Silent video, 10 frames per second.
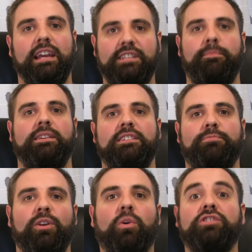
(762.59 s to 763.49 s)
He's a
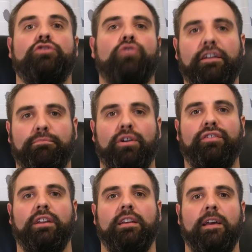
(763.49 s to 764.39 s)
businessman, he wants to drive
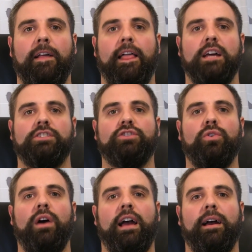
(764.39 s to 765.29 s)
profit.
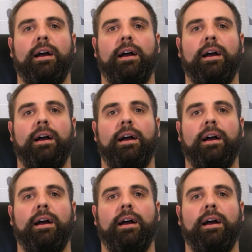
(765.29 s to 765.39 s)
So